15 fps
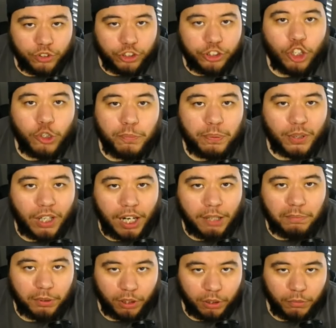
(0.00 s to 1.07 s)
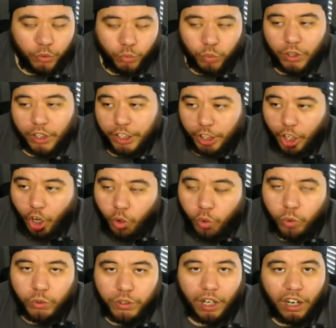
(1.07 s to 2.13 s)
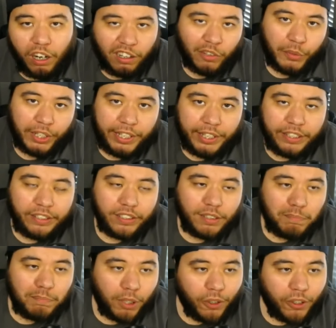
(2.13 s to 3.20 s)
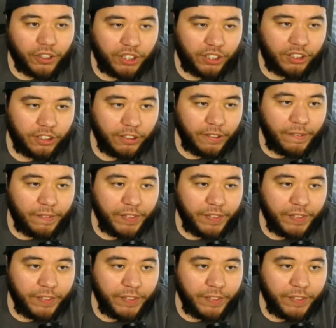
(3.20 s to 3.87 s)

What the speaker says: No problem. We're going to hold our end of the bargain."